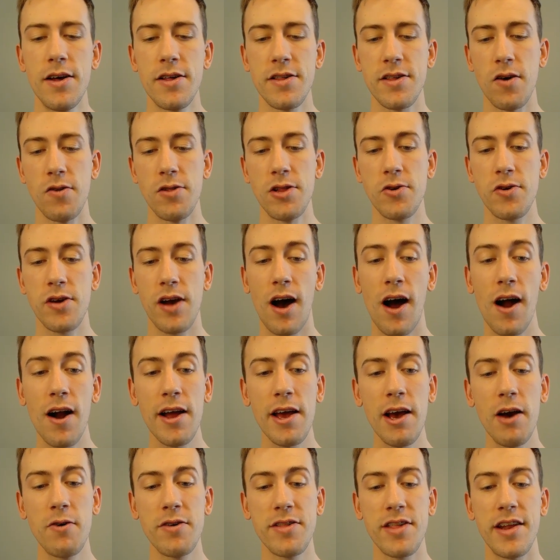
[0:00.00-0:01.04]
So
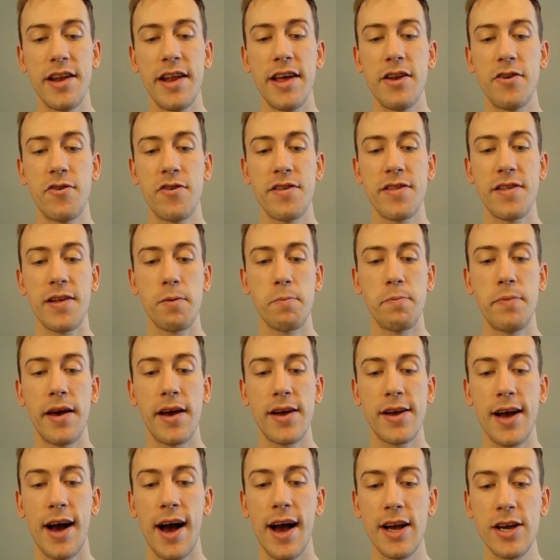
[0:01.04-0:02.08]
Lucario is an interesting
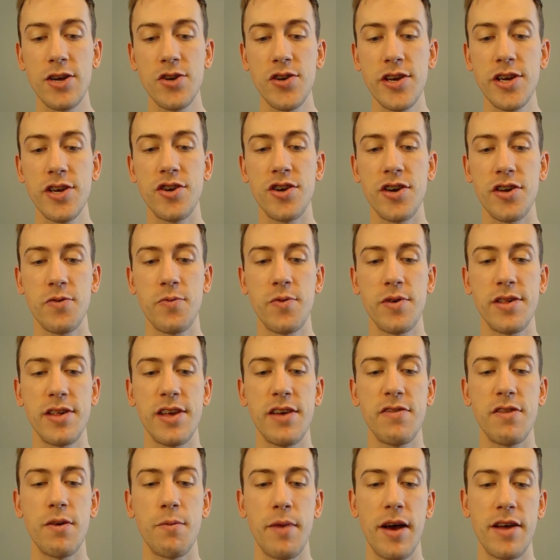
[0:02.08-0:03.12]
pick. I actually just
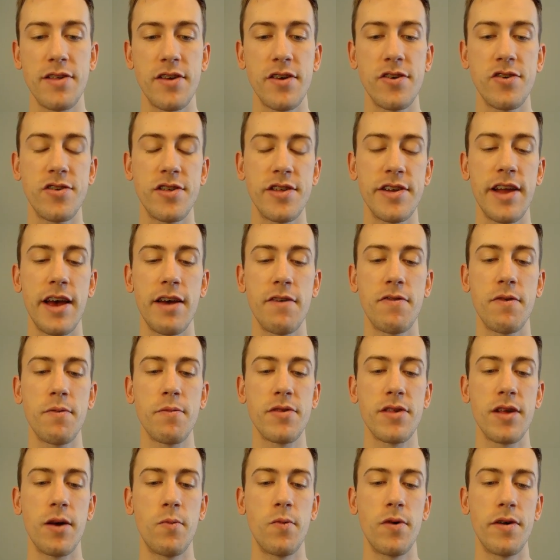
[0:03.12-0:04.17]
received a message today from
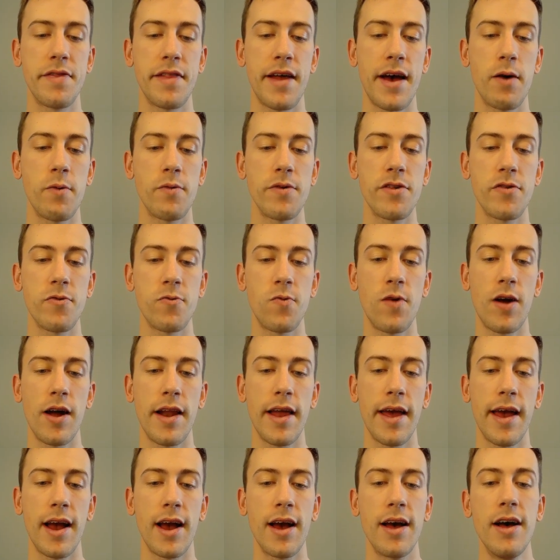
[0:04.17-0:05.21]
someone that was
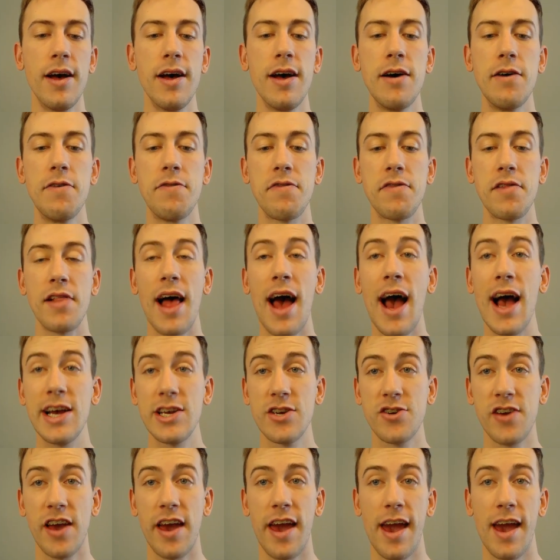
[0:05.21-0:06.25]
running
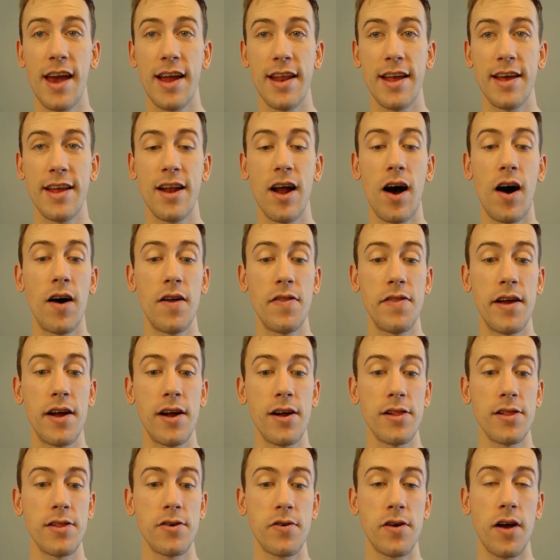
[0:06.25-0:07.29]
Flash Cannon on
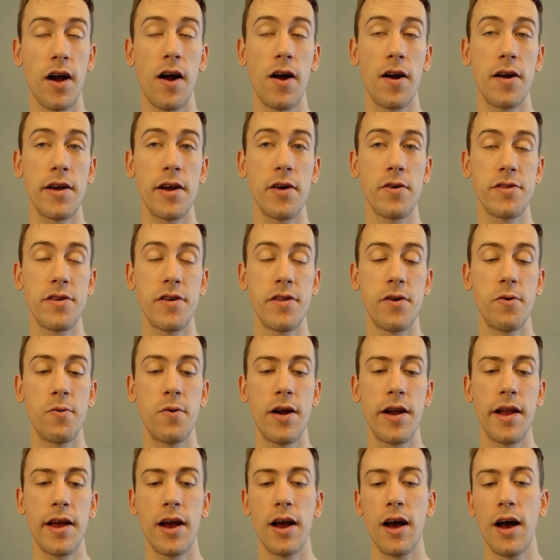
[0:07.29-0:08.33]
their Lucario. So they're
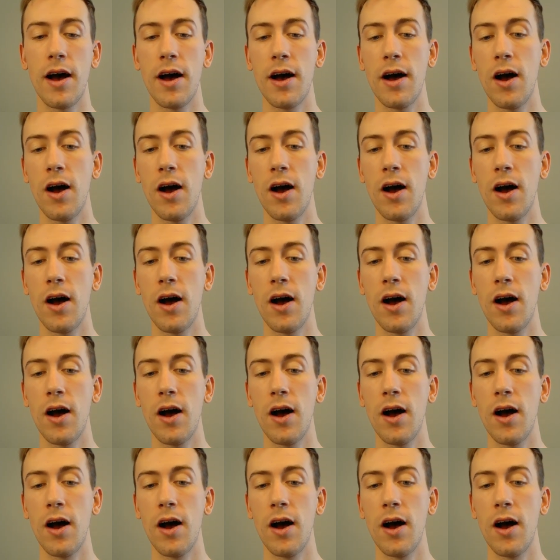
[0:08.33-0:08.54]
running